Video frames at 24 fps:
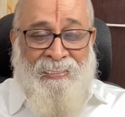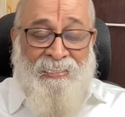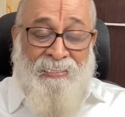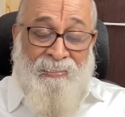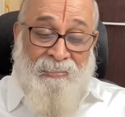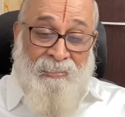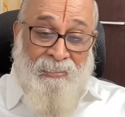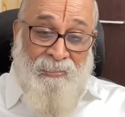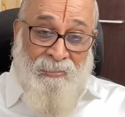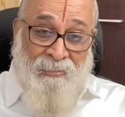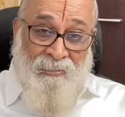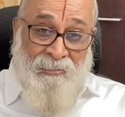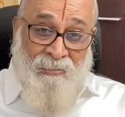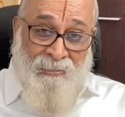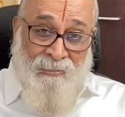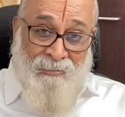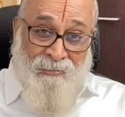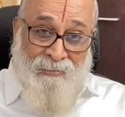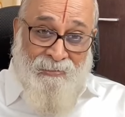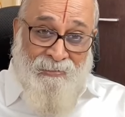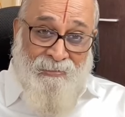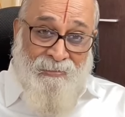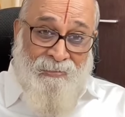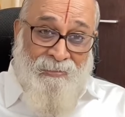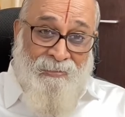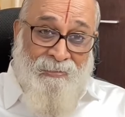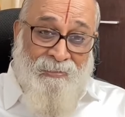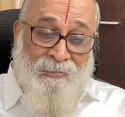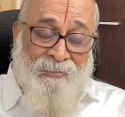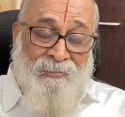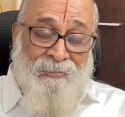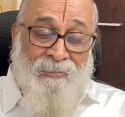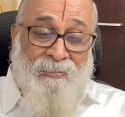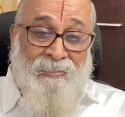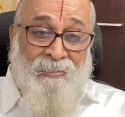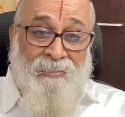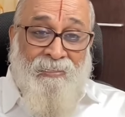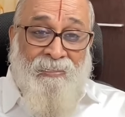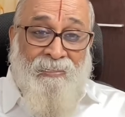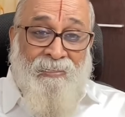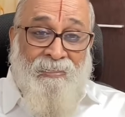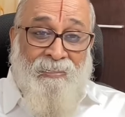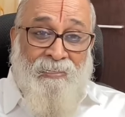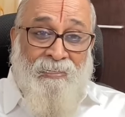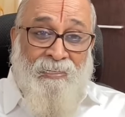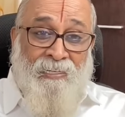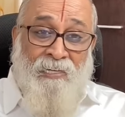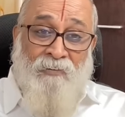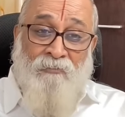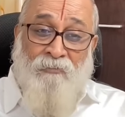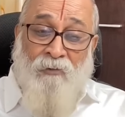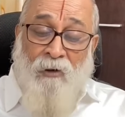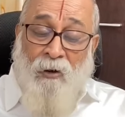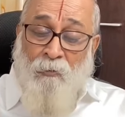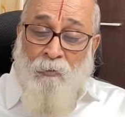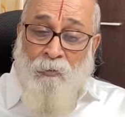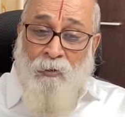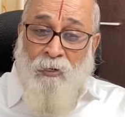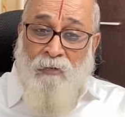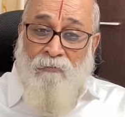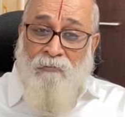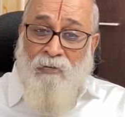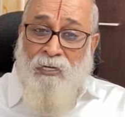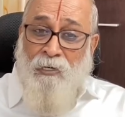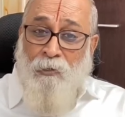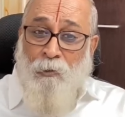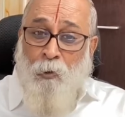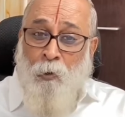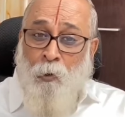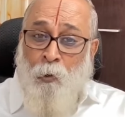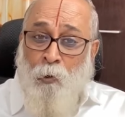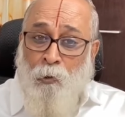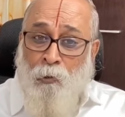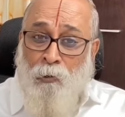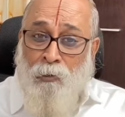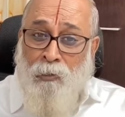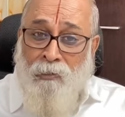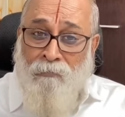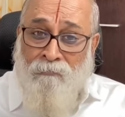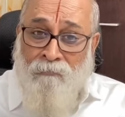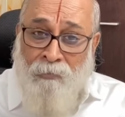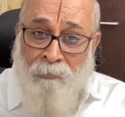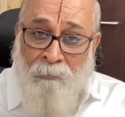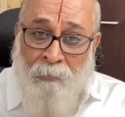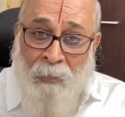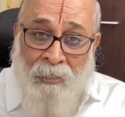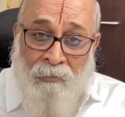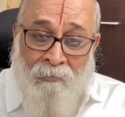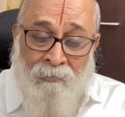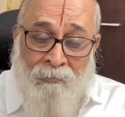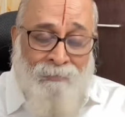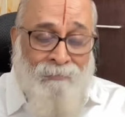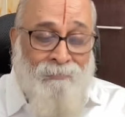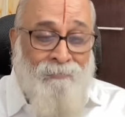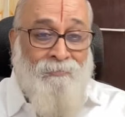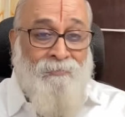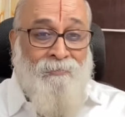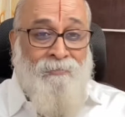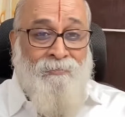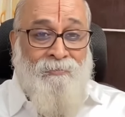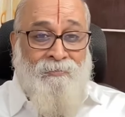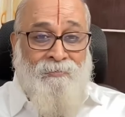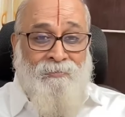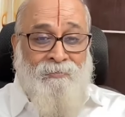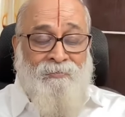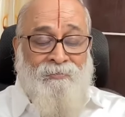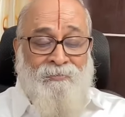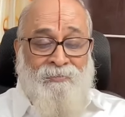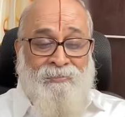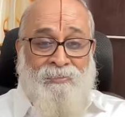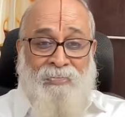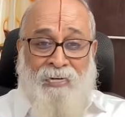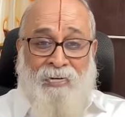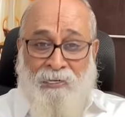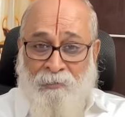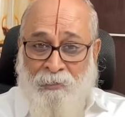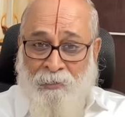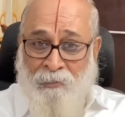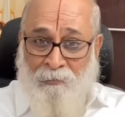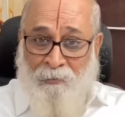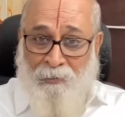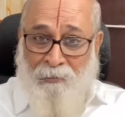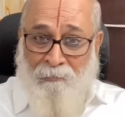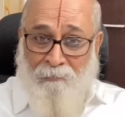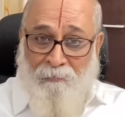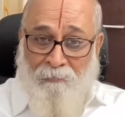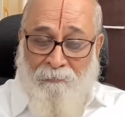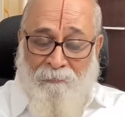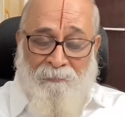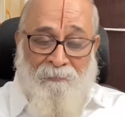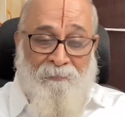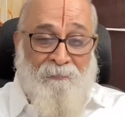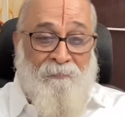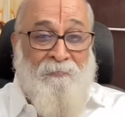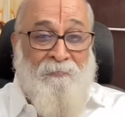He turned, he found a very old woman standing there.